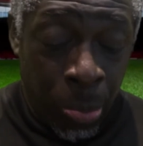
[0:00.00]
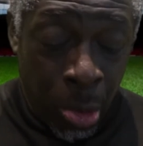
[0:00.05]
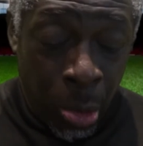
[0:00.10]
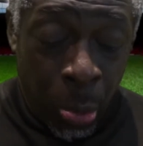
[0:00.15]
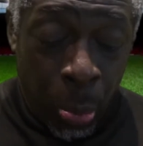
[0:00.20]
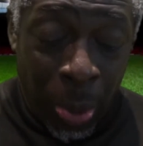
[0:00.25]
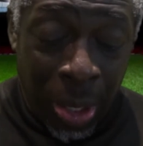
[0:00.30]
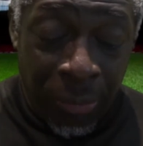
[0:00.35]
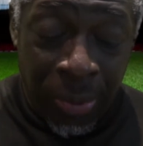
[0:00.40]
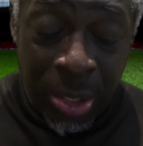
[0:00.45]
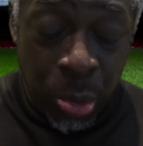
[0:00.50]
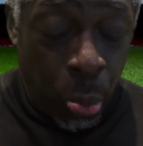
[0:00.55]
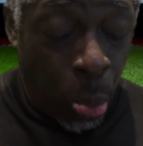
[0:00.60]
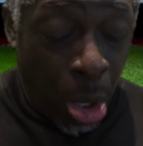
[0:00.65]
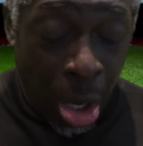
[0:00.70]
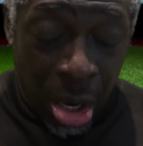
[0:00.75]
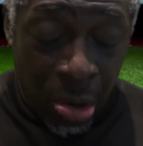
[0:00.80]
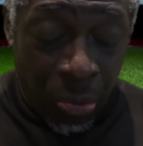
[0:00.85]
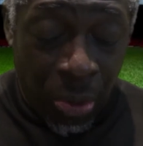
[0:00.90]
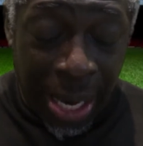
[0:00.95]
with his
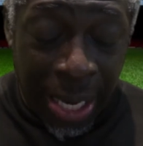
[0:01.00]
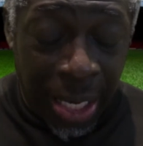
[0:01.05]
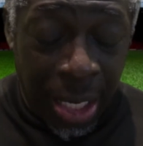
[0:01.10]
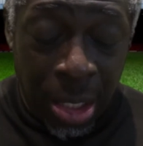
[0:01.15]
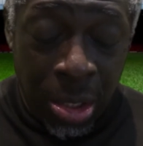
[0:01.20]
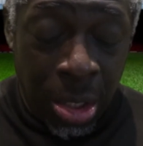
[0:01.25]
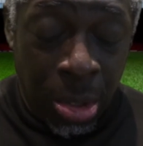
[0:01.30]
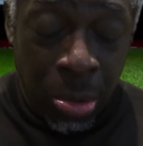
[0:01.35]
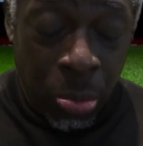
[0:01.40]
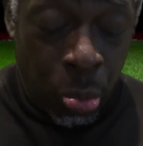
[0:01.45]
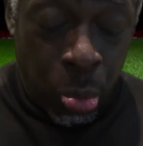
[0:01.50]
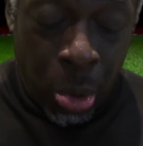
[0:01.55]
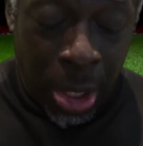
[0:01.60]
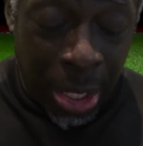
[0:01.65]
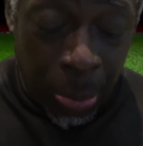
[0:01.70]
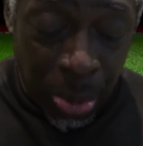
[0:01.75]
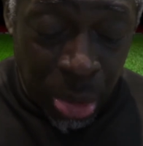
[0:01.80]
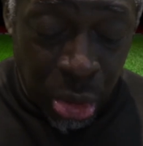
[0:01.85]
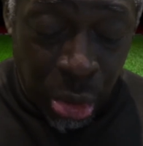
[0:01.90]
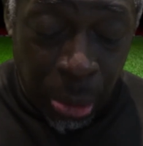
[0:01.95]
work rate and what he
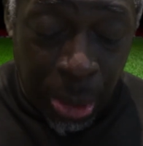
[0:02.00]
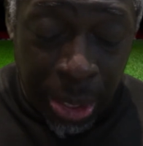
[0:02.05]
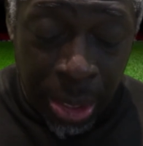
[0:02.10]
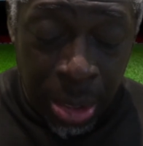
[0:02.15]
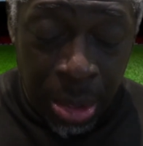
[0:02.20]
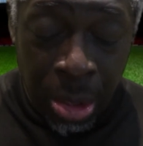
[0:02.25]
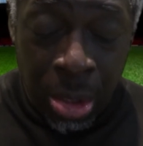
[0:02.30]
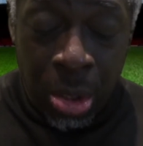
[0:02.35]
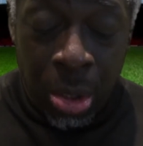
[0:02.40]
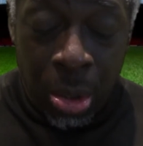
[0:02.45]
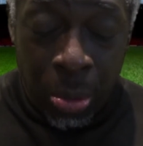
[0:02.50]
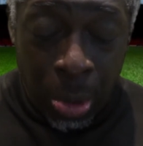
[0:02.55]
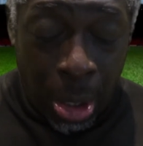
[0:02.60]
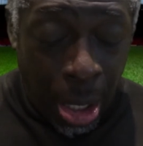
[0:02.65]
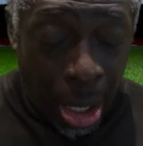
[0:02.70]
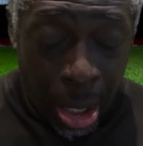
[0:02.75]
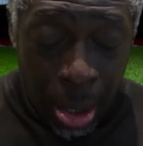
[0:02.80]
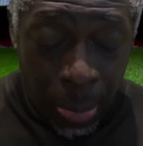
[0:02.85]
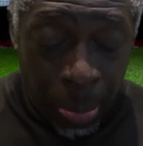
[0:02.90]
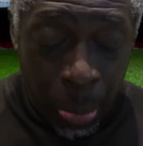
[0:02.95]
was doing
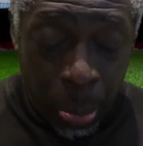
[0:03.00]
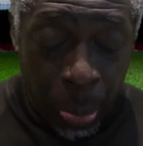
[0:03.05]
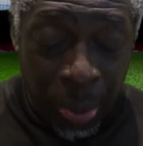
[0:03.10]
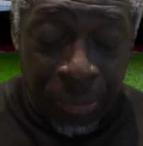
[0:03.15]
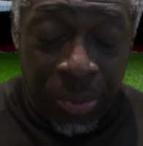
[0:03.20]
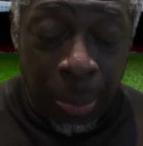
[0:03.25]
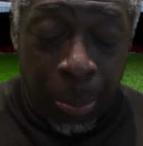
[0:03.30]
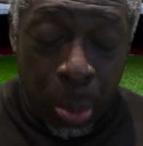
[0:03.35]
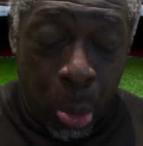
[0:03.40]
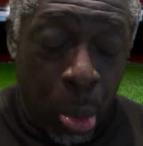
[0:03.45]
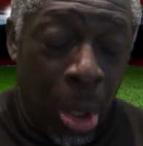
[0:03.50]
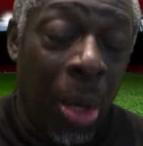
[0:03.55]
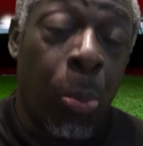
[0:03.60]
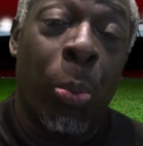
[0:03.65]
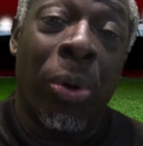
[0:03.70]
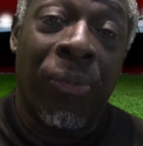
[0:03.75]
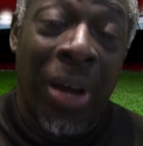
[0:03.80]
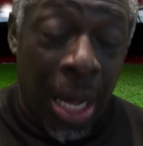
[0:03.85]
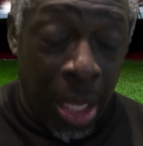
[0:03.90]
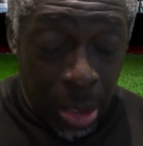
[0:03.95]
with the ball and
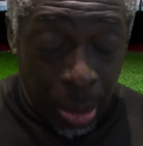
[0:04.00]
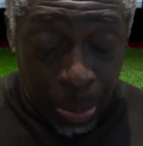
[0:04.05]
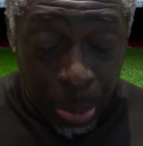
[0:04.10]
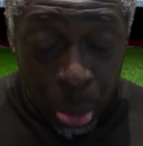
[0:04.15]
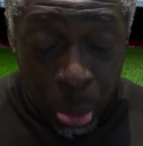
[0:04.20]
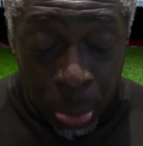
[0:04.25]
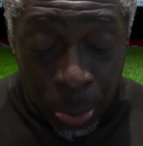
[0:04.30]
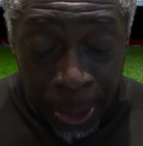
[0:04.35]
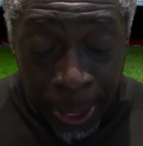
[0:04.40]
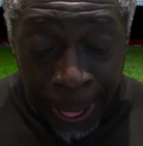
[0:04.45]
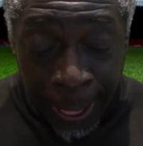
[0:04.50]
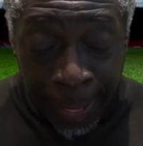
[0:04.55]
without the ball.